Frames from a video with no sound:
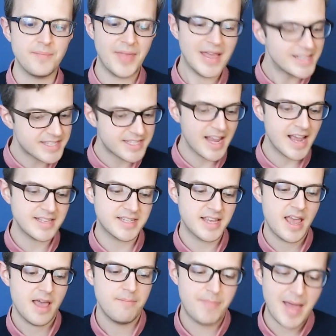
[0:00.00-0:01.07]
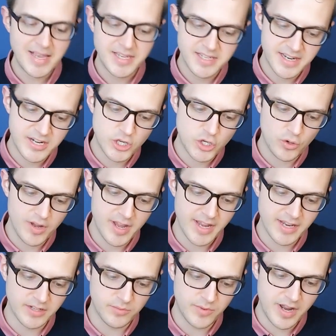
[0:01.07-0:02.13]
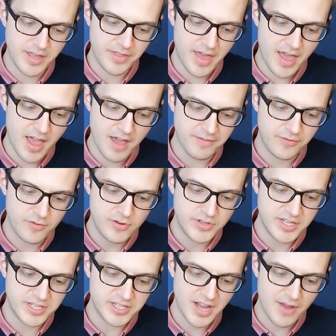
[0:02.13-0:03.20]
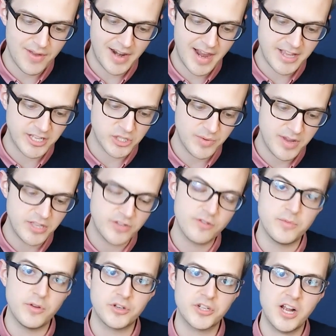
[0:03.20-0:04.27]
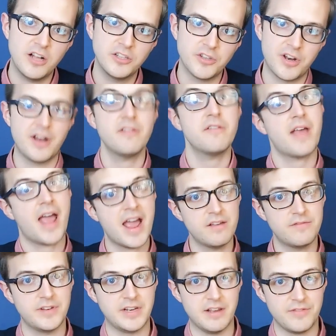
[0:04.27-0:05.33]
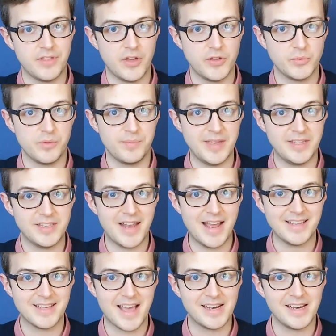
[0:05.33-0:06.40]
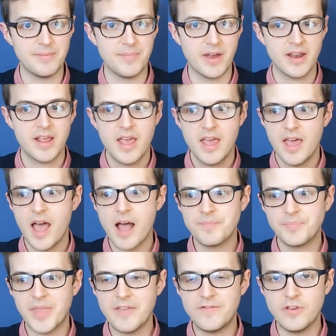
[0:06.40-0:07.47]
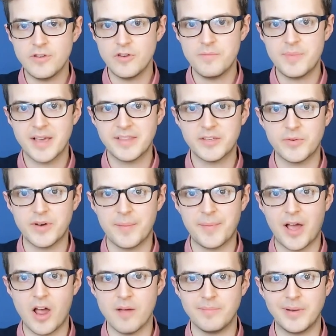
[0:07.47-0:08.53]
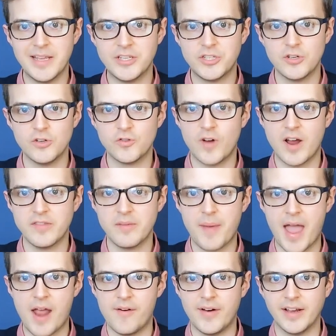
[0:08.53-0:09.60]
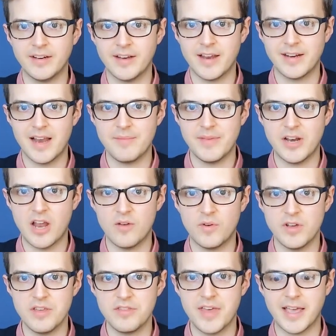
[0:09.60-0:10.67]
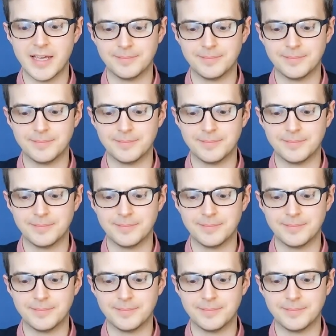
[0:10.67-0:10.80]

It says best enjoyed with fruity sour lace sweets from your childhood. I don't have any of those with me today, sadly, but if you do pick this one up at home, please do try the pairing and let me know what you think.